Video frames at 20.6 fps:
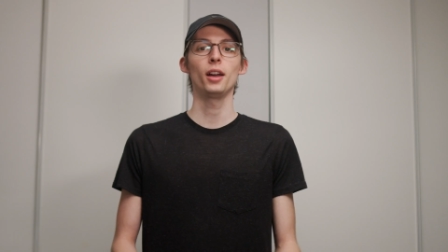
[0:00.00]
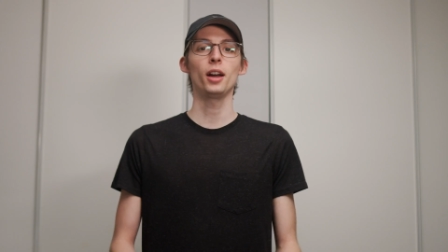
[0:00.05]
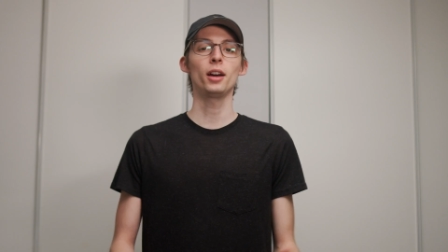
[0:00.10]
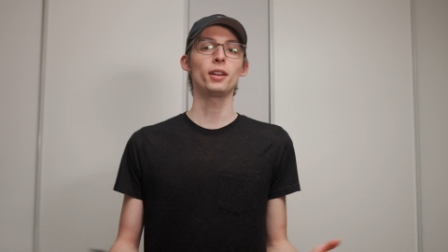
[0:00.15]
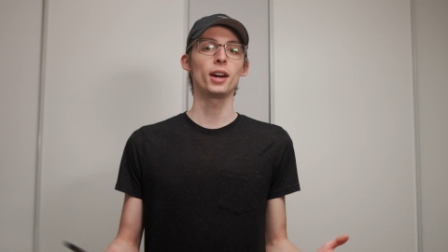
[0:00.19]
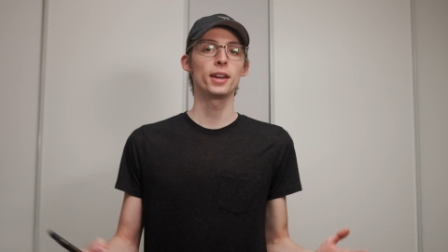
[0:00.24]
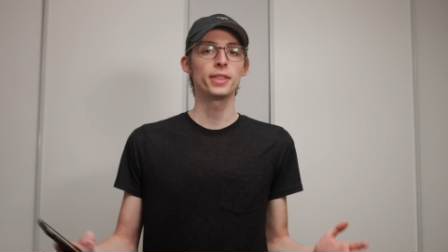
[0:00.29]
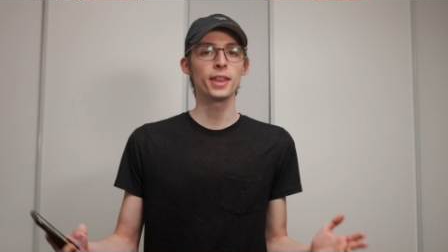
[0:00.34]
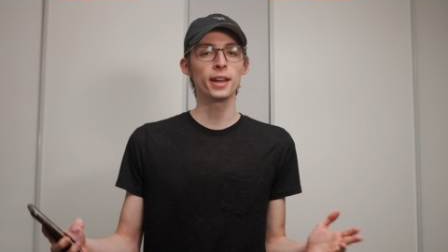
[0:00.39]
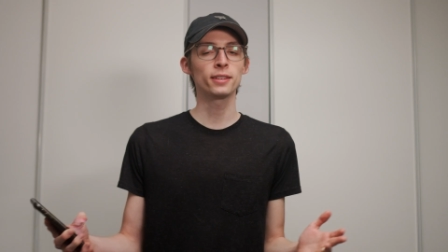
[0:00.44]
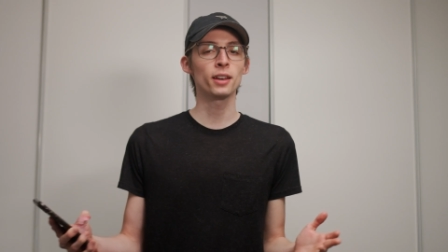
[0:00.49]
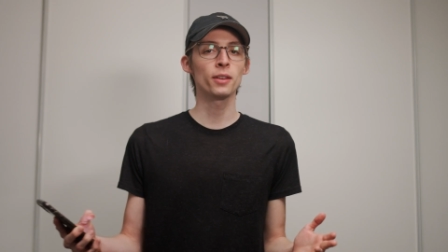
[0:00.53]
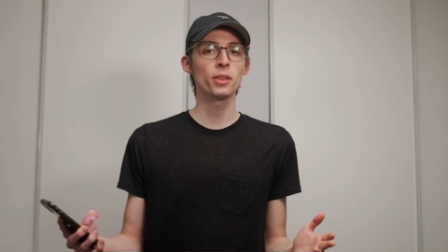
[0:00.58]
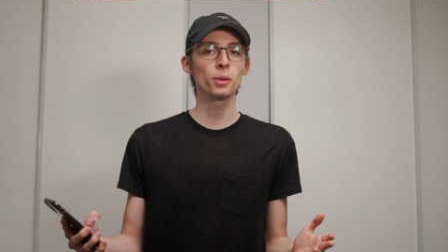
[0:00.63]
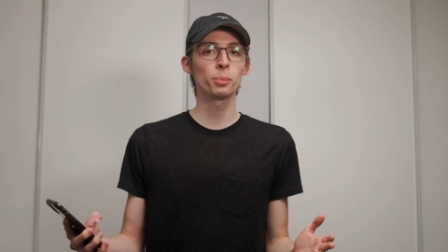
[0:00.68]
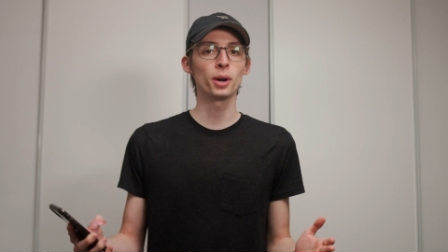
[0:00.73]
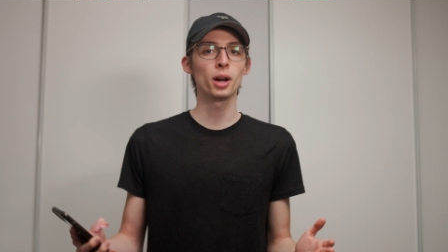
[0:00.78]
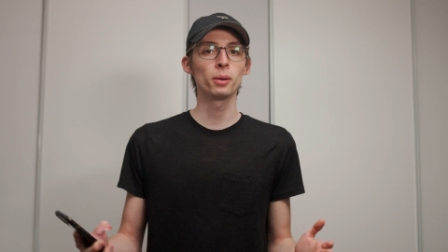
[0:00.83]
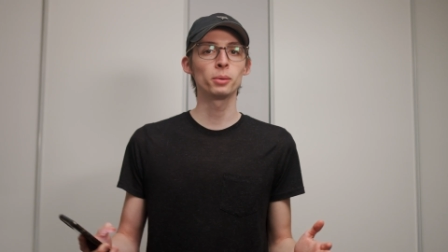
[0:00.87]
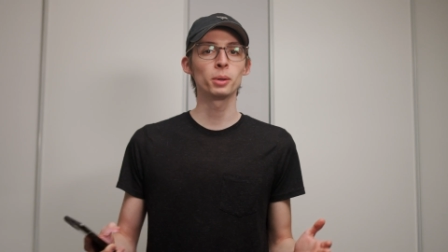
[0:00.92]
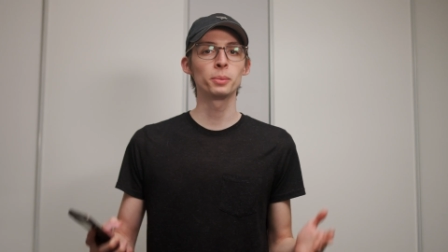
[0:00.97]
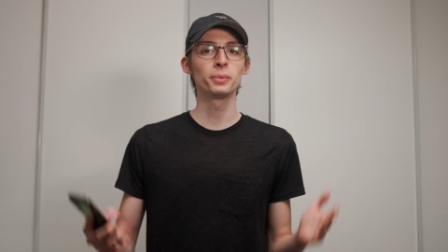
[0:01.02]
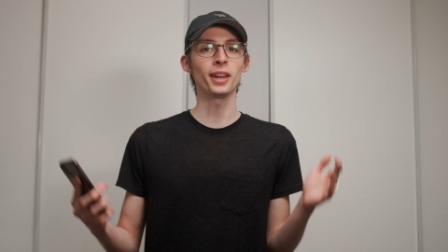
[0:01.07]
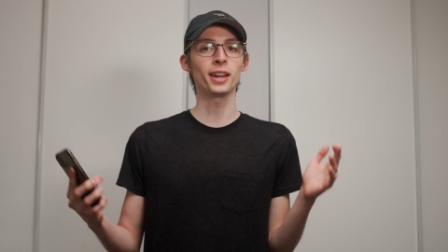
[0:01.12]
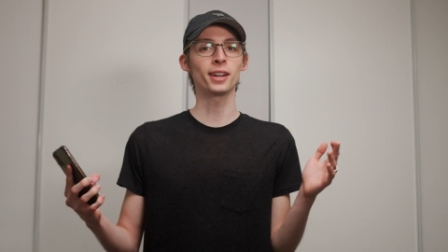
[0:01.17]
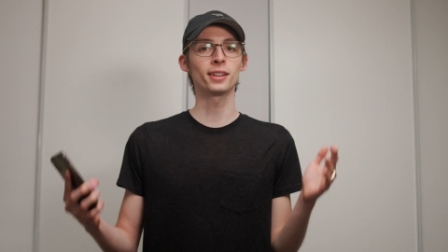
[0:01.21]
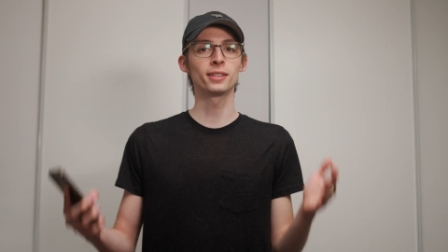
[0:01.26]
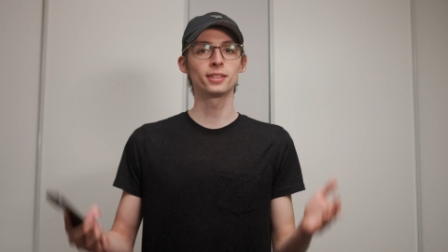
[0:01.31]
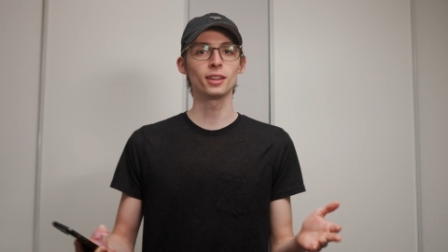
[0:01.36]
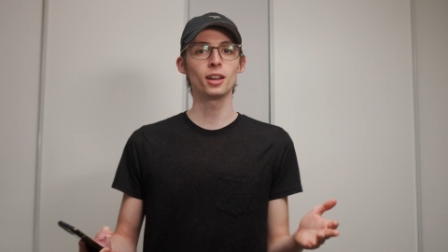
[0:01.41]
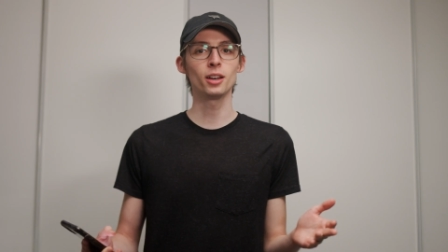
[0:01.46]
All right, that's all the problems
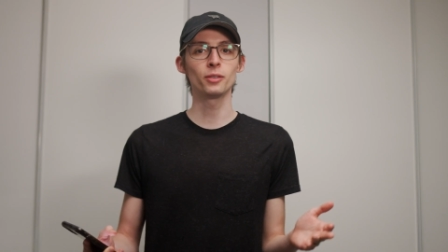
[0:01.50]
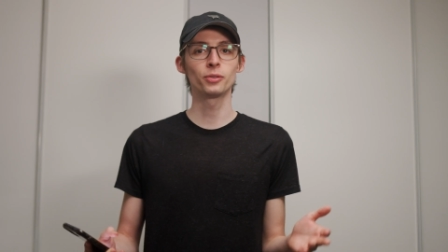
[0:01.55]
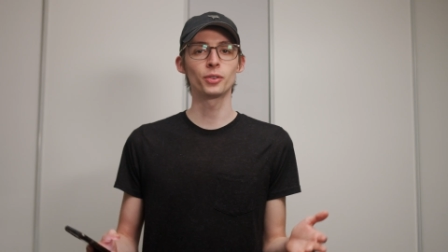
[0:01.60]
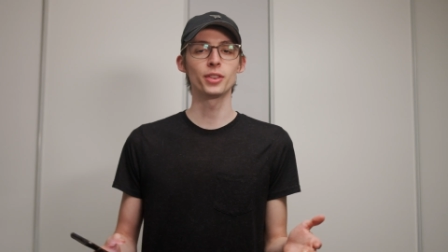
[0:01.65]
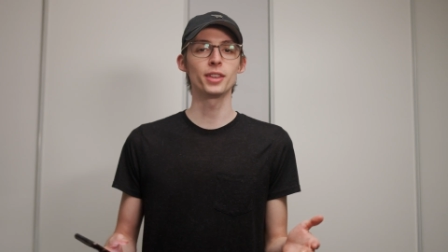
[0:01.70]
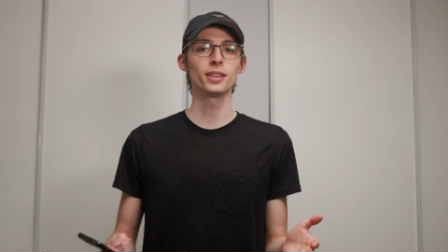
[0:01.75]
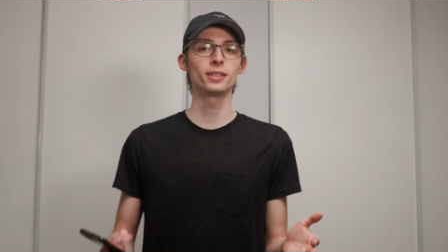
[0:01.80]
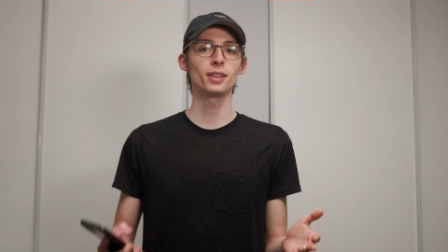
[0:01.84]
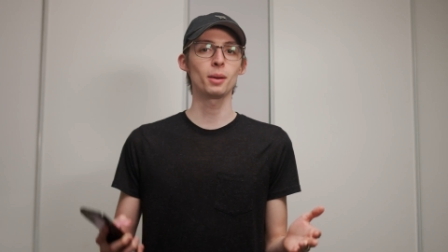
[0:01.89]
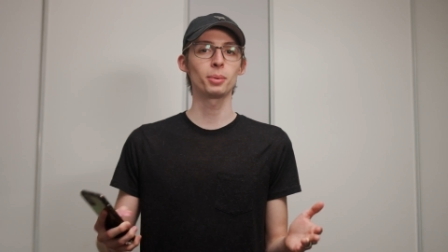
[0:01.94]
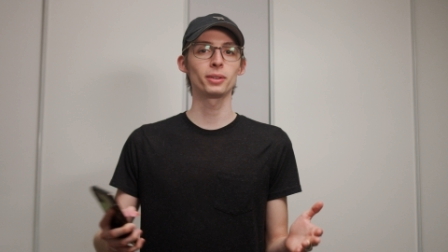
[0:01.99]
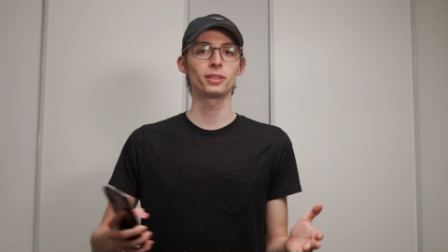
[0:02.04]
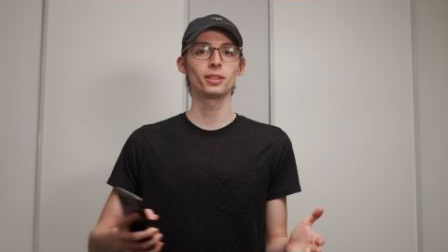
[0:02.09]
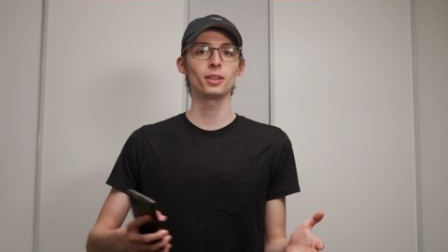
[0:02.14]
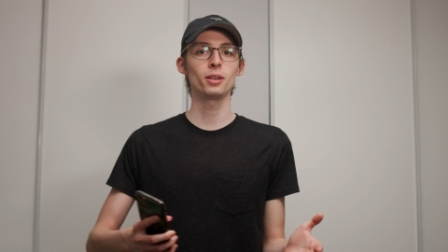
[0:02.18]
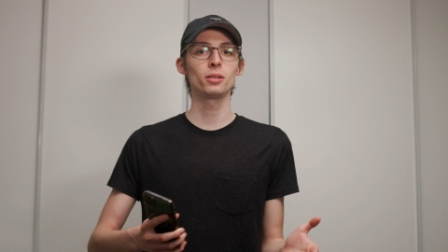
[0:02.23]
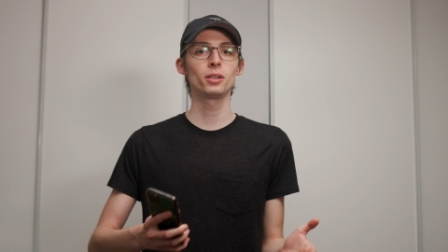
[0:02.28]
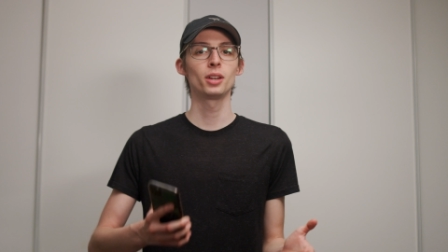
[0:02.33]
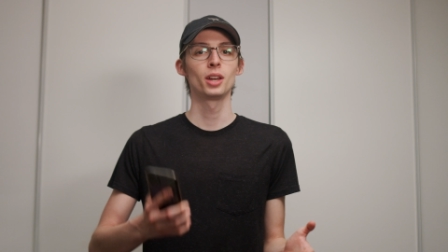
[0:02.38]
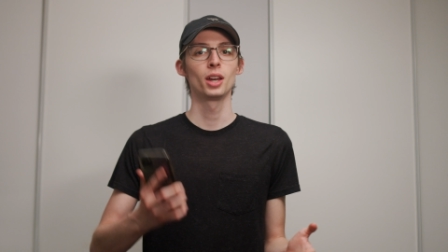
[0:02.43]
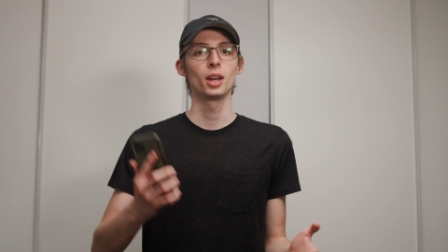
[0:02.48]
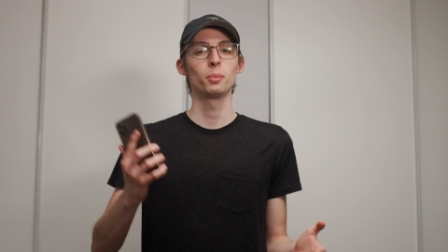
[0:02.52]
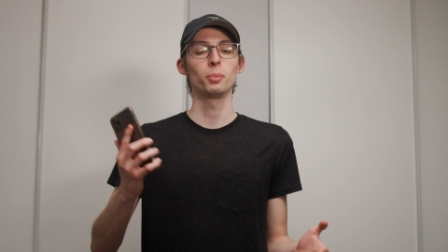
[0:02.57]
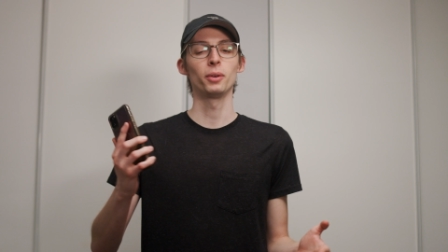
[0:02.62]
I can solve for this episode,